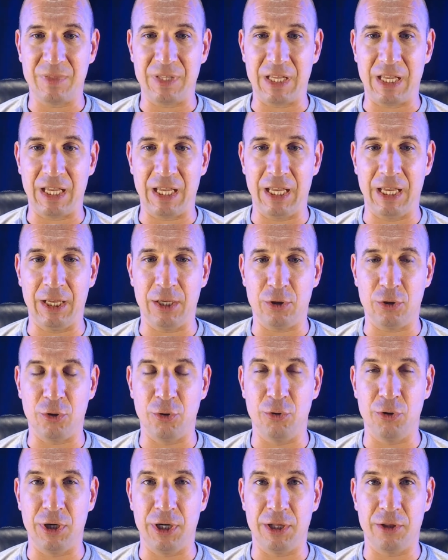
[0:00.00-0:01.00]

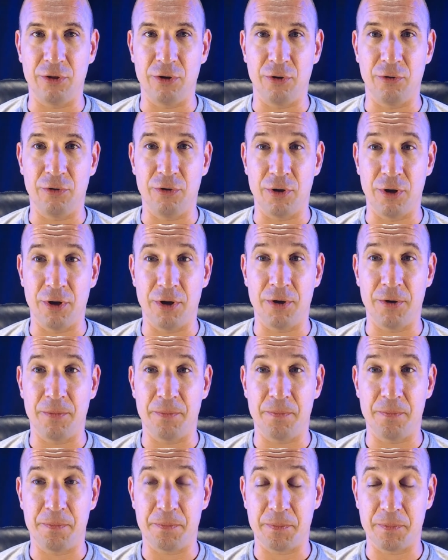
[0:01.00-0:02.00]
including the
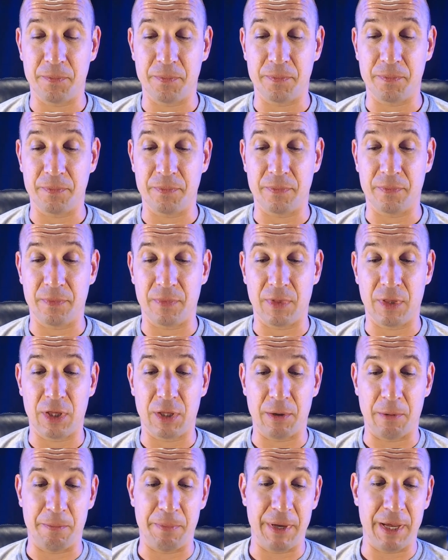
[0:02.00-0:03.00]

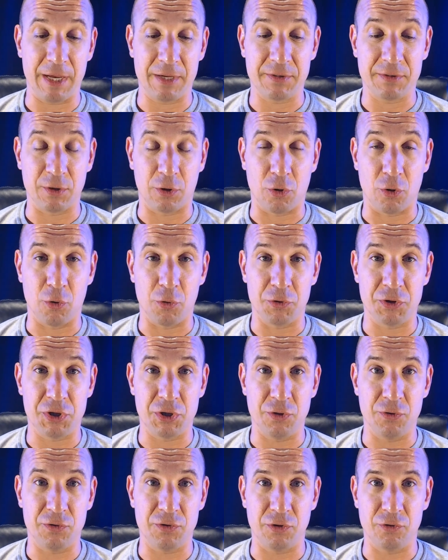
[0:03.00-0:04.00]
picks the Colts
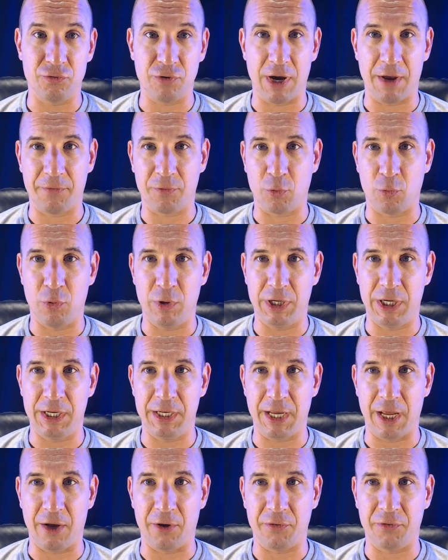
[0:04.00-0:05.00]
used to draft Quinnen
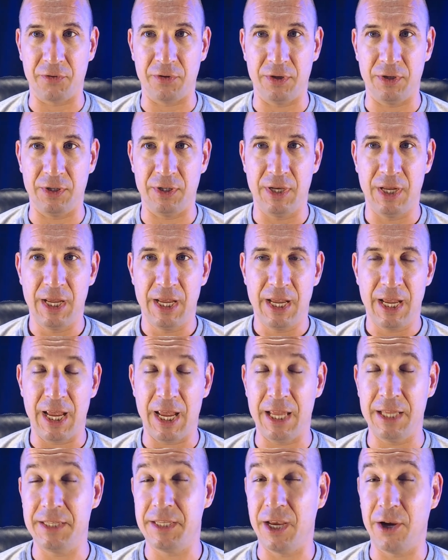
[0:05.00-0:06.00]
Nelson
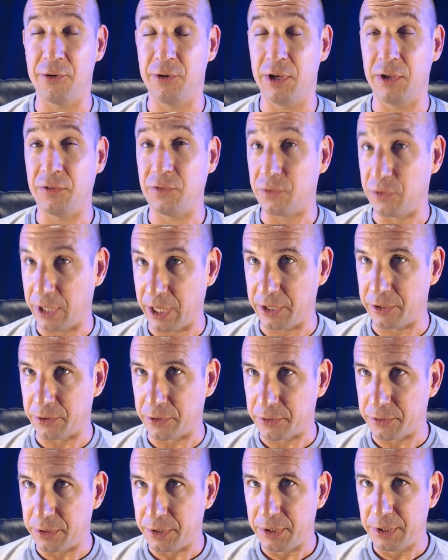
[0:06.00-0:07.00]
and Darius
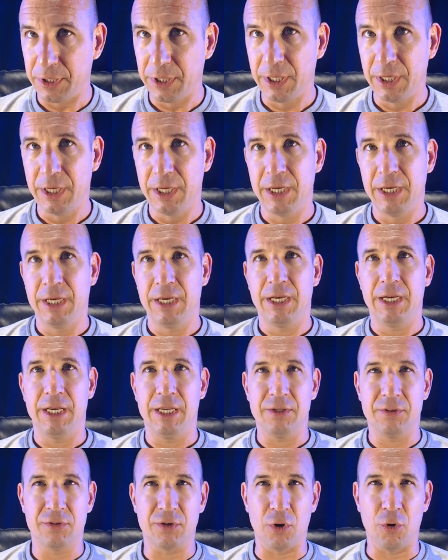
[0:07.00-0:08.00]
Leonard.
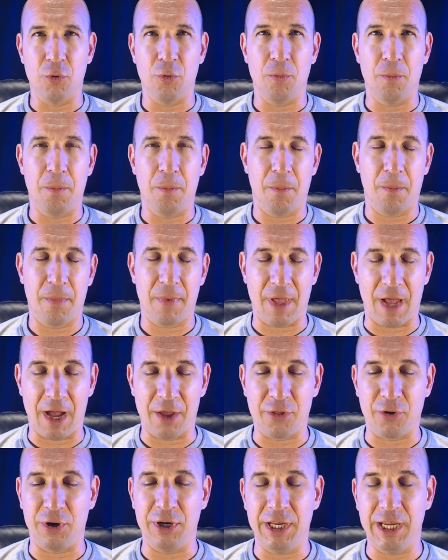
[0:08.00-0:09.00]
So I
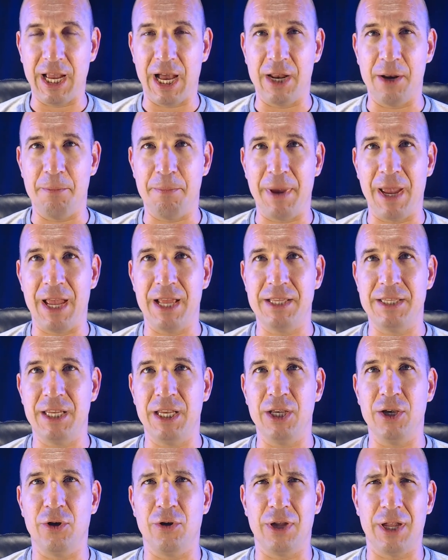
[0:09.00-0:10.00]
thought he got a bad
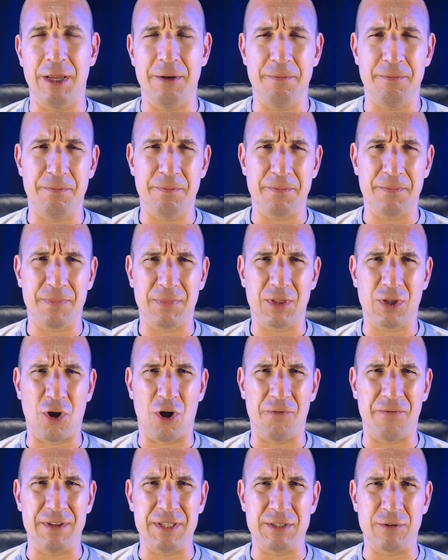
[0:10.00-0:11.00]
deal, and the
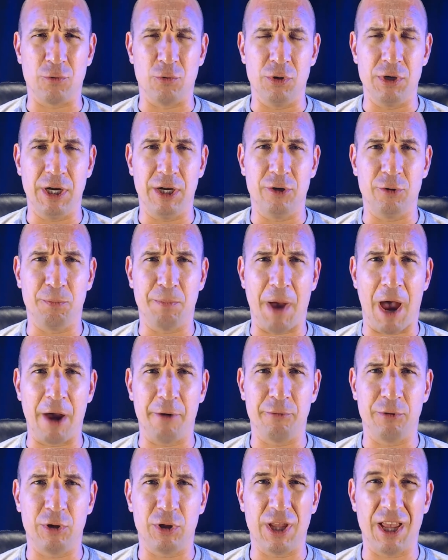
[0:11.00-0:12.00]
offensive coordinator,
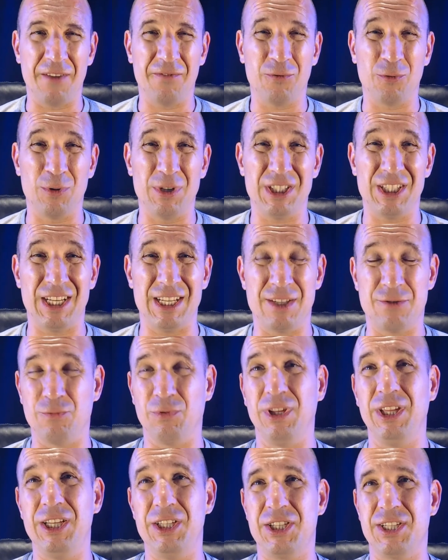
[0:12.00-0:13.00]
Byron Leftwich, it's
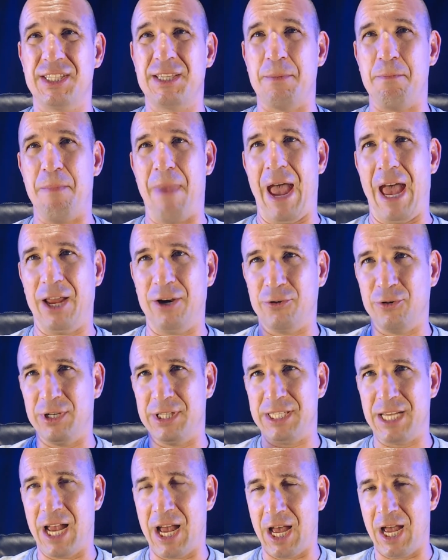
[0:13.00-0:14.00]
really just a matter
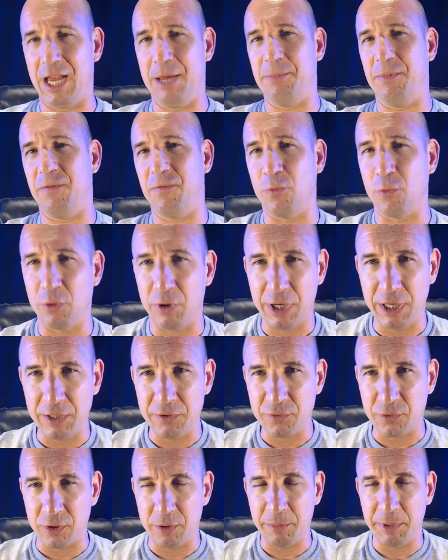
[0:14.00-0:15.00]
of time before
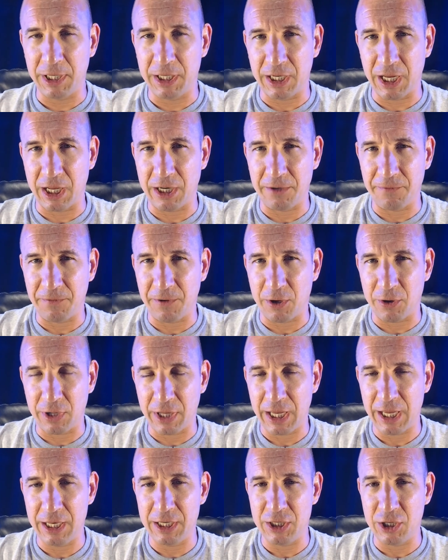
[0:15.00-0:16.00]
he's going to be an NFL
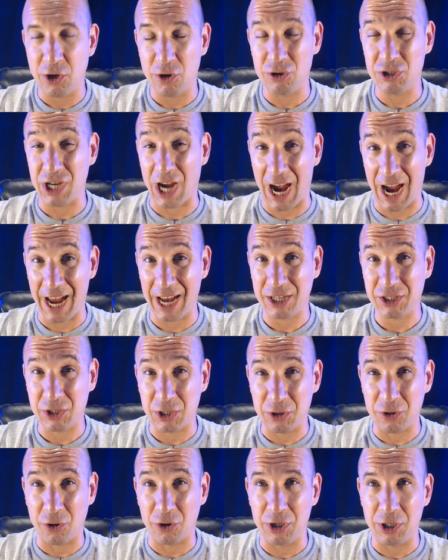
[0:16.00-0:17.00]
head coach. I
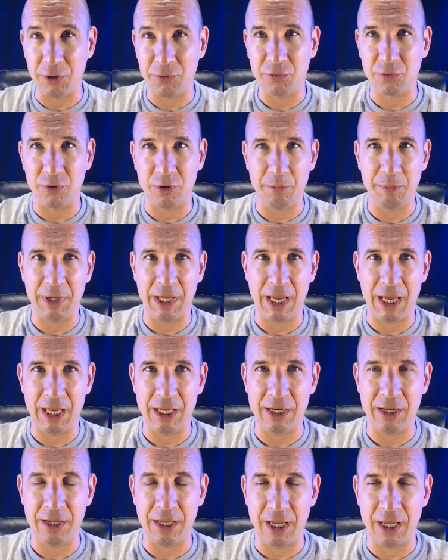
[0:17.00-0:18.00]
actually thought he was going to be an
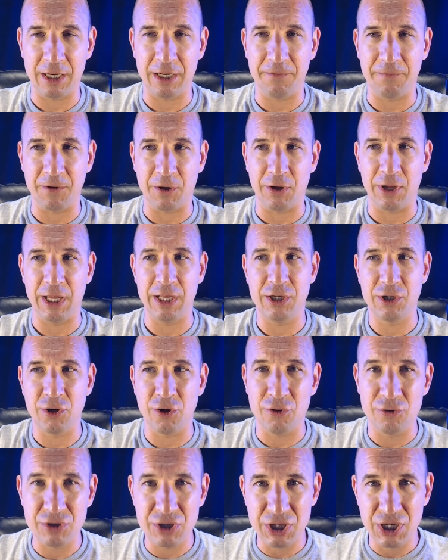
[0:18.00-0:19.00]
NFL head
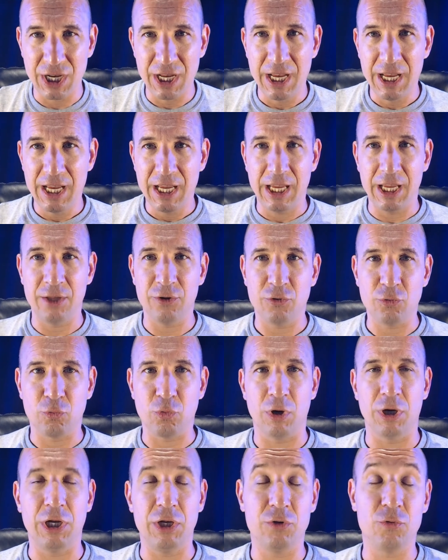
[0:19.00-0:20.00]
coach in
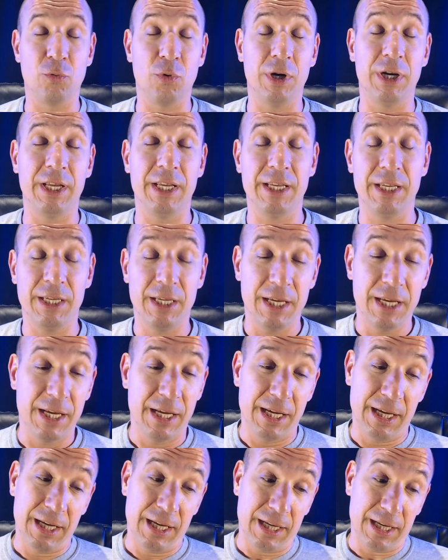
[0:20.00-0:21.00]

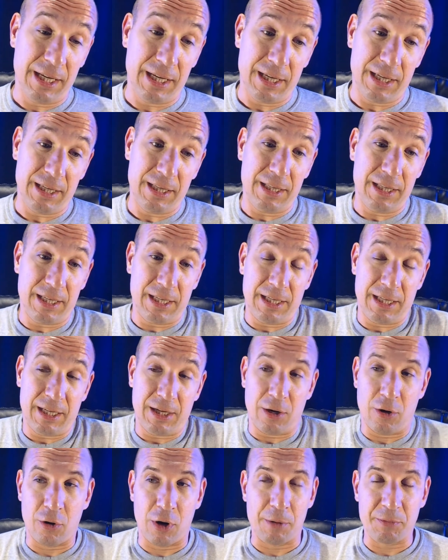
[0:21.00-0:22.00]

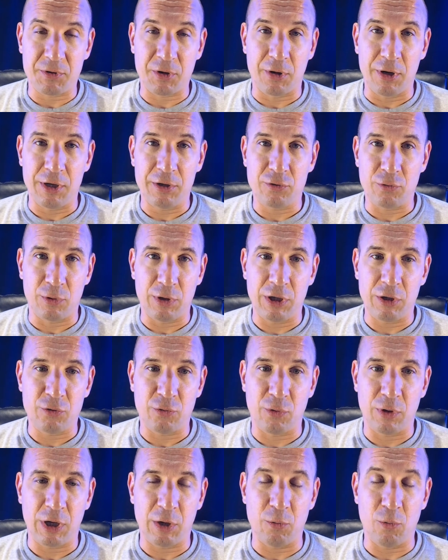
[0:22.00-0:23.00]

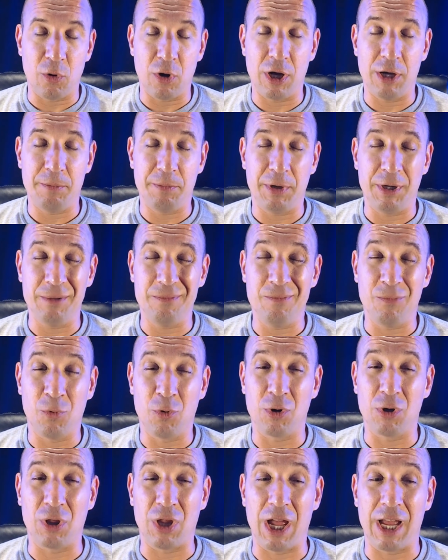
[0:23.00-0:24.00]
2021, but
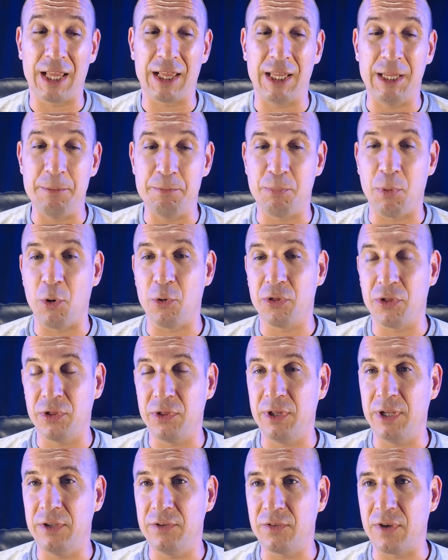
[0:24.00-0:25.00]
more than likely, both of
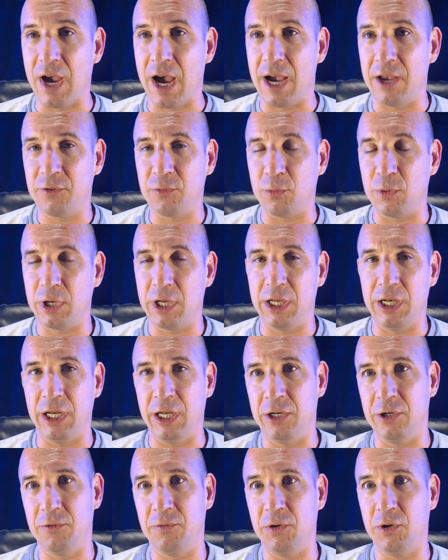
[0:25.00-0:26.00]
these guys will get
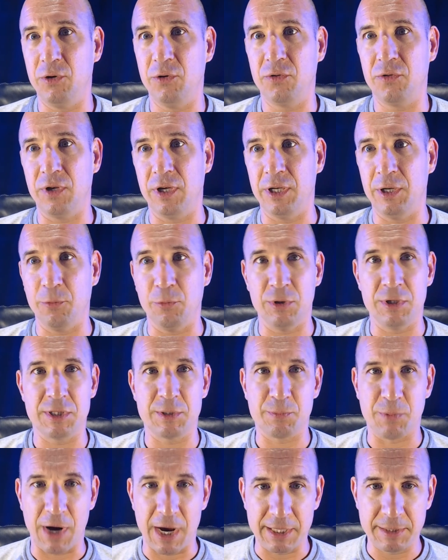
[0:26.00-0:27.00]
interviews, and it wouldn't
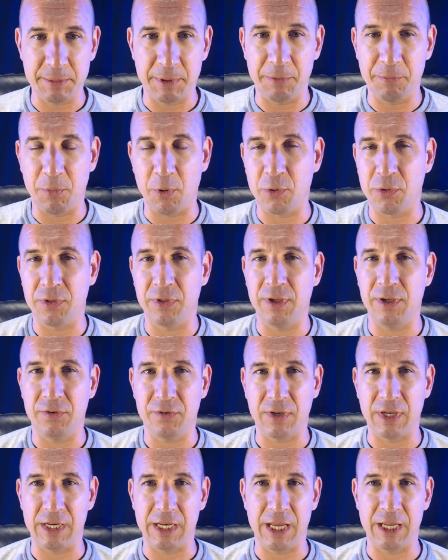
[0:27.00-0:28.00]
surprise me if both of
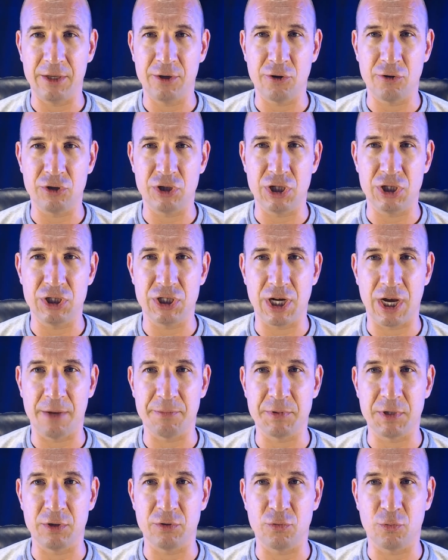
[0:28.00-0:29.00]
these get head coaching
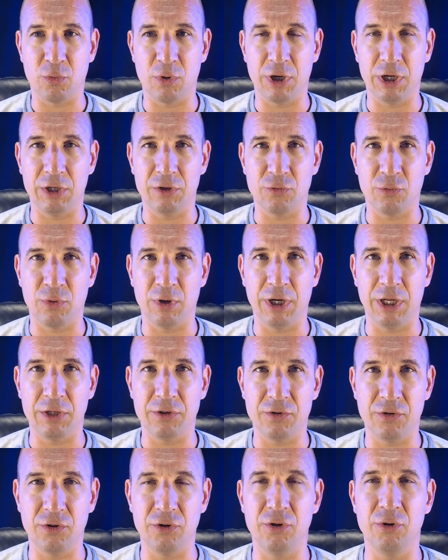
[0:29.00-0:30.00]
jobs in
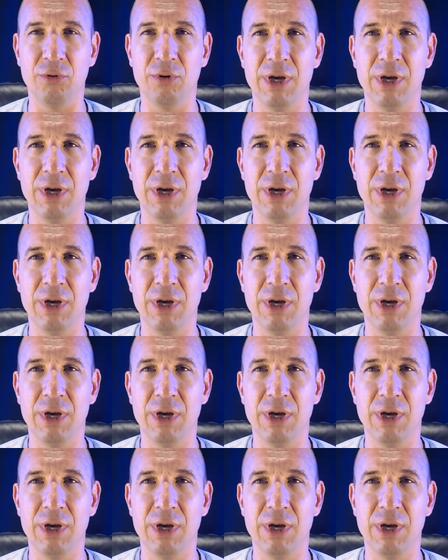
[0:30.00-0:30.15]
2022.